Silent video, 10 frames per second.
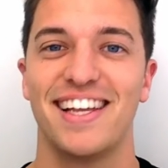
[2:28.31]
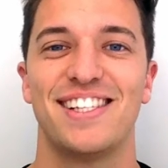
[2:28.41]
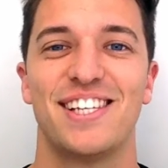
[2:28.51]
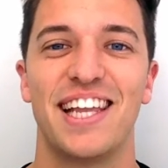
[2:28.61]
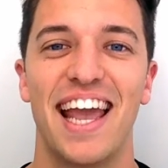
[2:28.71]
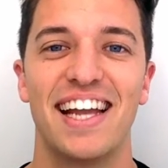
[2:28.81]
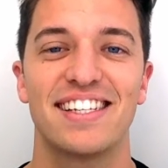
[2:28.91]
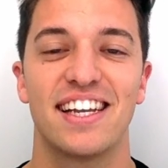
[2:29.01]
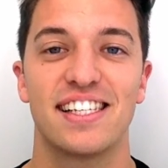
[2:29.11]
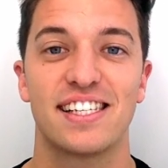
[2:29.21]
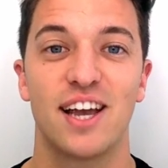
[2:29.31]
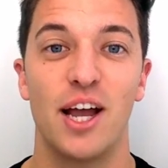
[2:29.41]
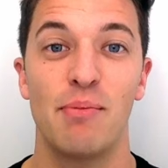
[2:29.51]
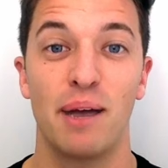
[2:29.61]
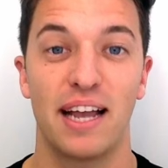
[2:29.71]
to get a
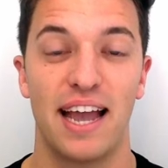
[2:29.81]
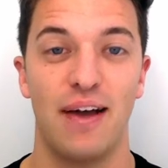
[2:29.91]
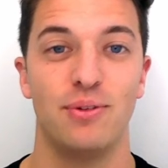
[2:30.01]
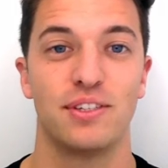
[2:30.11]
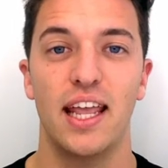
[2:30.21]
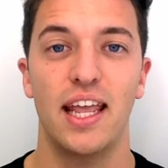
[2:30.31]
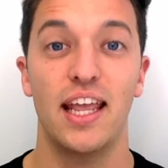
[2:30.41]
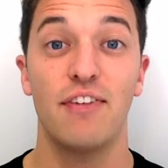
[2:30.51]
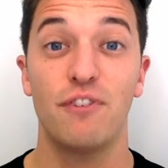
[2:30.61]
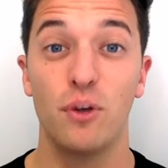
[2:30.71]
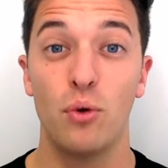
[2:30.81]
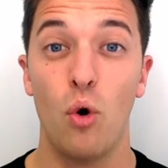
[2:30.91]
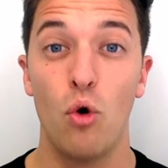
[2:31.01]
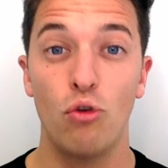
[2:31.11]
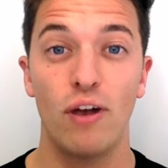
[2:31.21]
Skype account. If you
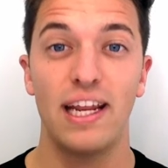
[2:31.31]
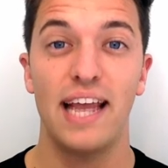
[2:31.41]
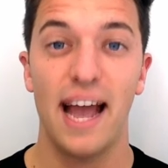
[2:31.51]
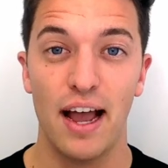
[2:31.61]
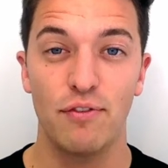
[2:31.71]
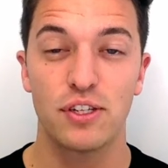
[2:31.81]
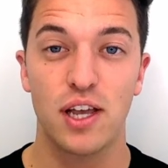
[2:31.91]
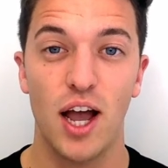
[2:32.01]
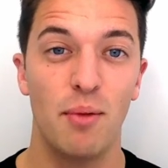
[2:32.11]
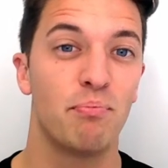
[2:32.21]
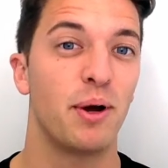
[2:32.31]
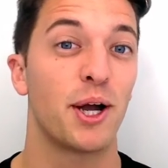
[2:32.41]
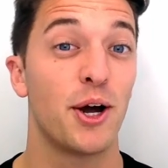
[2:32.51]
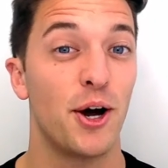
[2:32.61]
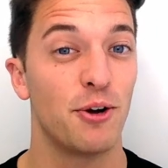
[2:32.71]
already have Skype
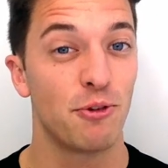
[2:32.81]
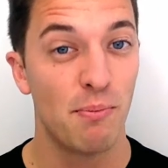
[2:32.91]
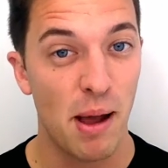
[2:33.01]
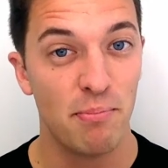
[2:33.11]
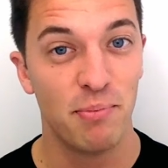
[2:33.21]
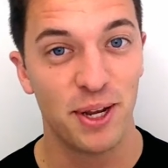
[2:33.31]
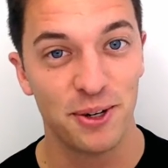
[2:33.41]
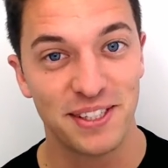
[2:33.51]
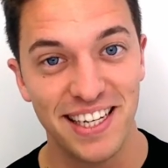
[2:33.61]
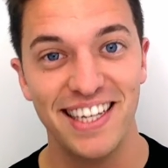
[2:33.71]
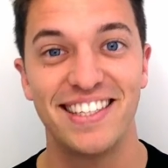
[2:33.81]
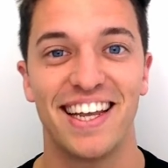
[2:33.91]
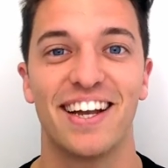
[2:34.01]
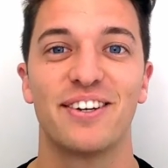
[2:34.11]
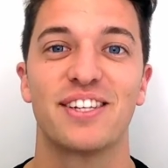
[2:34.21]
but can't remember your
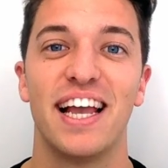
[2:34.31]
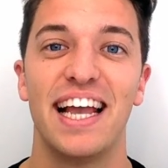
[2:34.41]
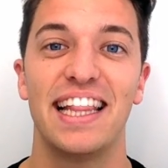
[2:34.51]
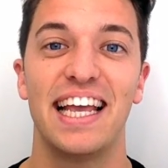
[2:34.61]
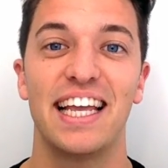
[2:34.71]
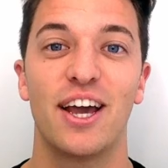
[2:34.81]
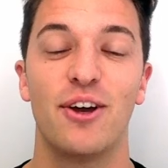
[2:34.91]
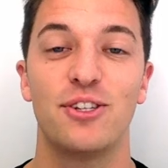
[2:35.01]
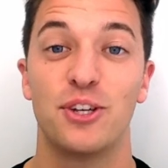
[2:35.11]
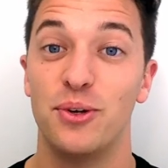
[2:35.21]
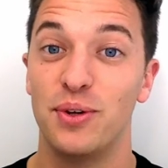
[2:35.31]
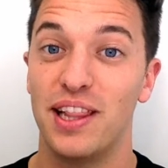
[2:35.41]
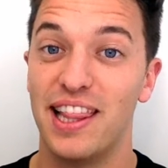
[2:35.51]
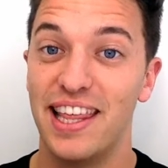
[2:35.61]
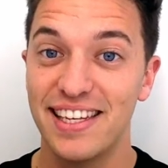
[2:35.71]
details, then go to
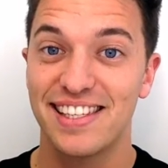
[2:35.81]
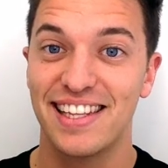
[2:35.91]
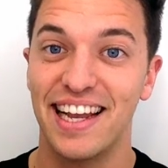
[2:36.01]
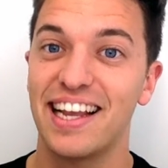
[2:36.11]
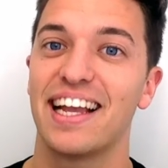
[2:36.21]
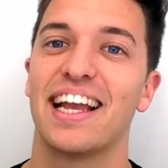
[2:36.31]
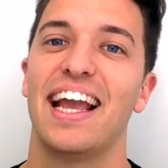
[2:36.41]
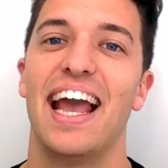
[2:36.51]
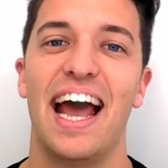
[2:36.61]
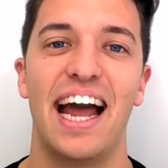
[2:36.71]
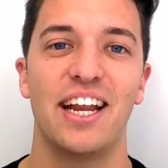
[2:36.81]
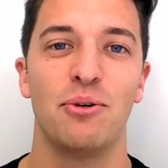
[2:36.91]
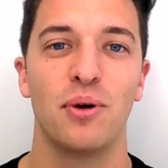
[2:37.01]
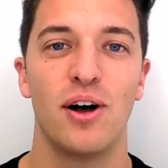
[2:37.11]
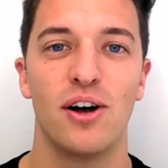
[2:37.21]
this link and it
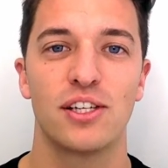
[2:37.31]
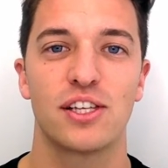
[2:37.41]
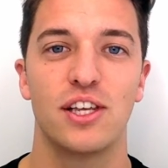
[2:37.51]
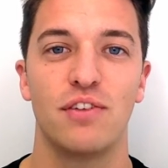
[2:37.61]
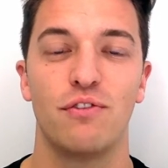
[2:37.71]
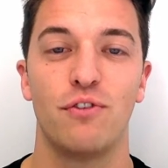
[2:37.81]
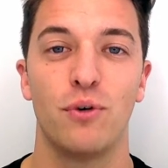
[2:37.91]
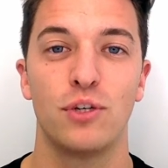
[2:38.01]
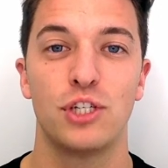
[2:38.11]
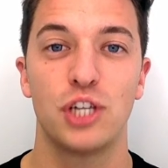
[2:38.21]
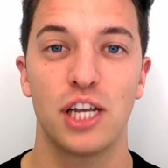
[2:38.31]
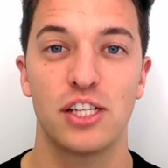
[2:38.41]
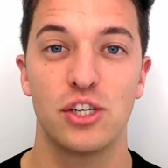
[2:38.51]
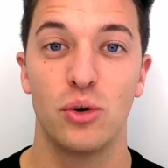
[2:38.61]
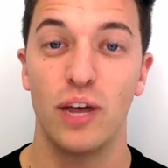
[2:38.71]
will ask for
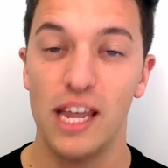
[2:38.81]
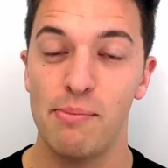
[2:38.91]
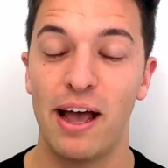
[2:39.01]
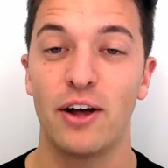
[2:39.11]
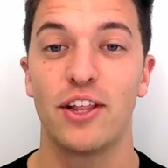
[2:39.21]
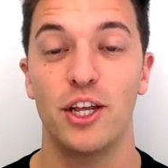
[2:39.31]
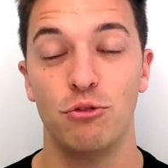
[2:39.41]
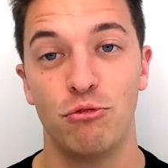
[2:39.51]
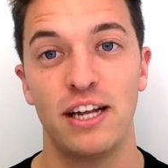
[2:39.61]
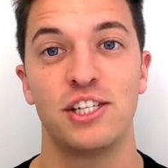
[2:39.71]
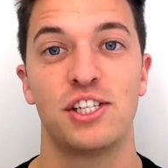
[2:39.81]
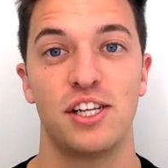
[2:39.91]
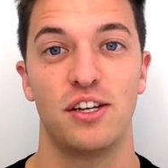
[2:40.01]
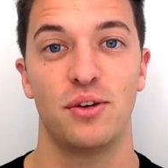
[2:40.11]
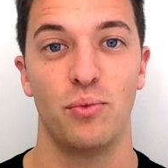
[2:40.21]
just your email that you
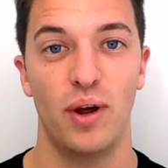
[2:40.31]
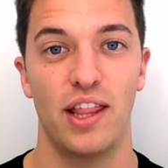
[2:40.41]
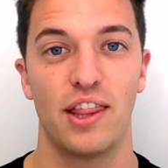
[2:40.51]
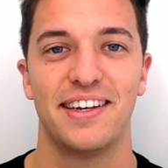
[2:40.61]
registered with.